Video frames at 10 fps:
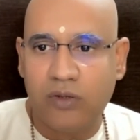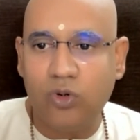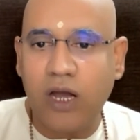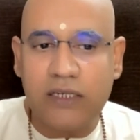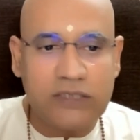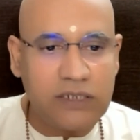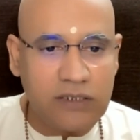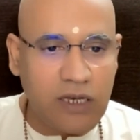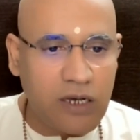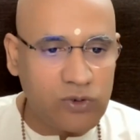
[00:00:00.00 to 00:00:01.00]
You can't sit
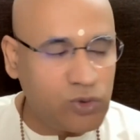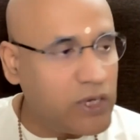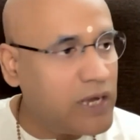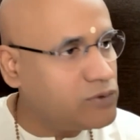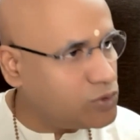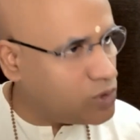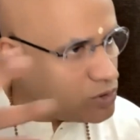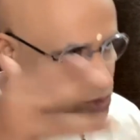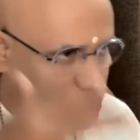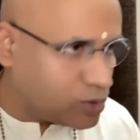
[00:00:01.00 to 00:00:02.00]
in the house. You have to go
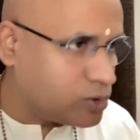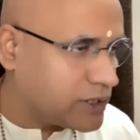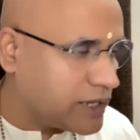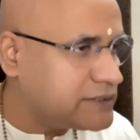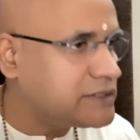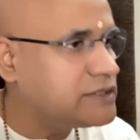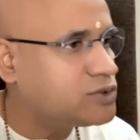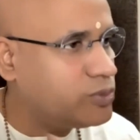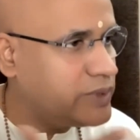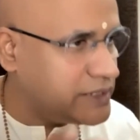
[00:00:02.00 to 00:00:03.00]
onto the road and see
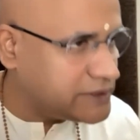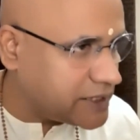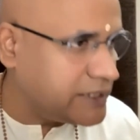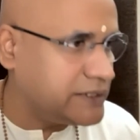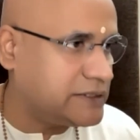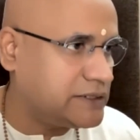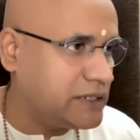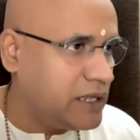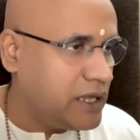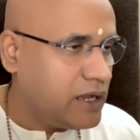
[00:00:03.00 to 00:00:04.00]
so many
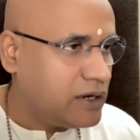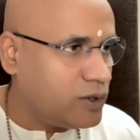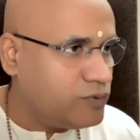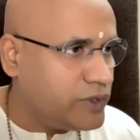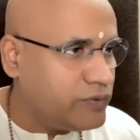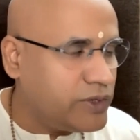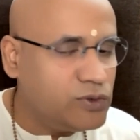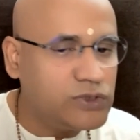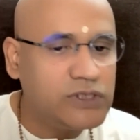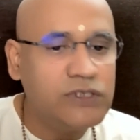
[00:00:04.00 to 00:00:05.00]
sights. Now, when
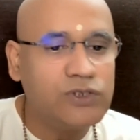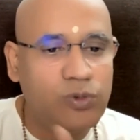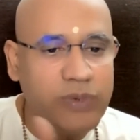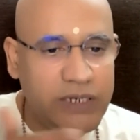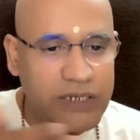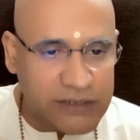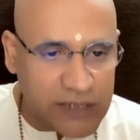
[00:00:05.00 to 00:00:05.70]
you see so many